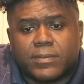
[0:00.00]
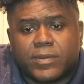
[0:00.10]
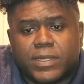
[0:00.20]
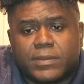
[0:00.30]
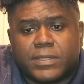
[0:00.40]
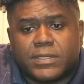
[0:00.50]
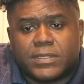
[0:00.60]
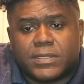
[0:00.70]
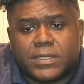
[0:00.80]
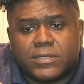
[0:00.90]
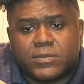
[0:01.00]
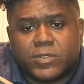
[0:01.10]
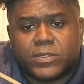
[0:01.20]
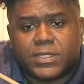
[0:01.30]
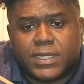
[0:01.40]
probably just needs
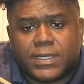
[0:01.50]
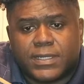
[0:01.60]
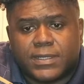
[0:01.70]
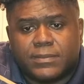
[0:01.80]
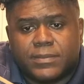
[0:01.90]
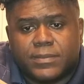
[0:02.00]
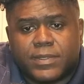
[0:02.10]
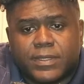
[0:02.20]
more time,